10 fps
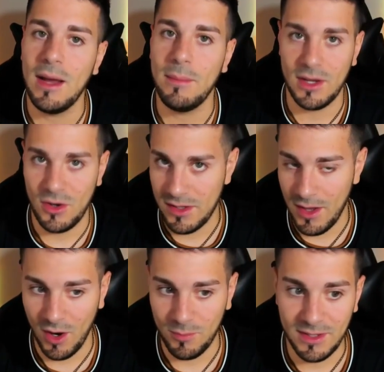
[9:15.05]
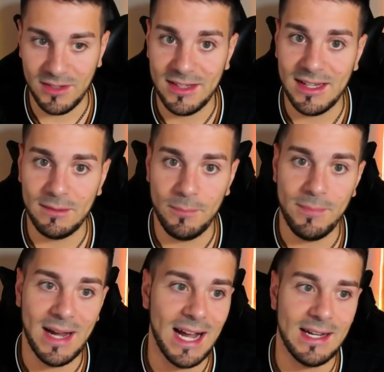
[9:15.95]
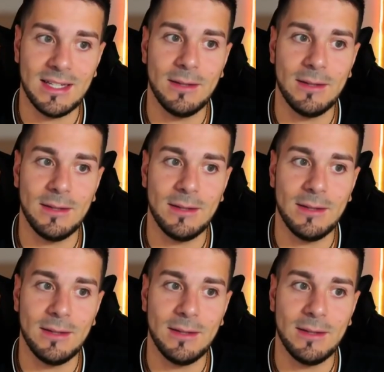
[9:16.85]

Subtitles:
because obviously black,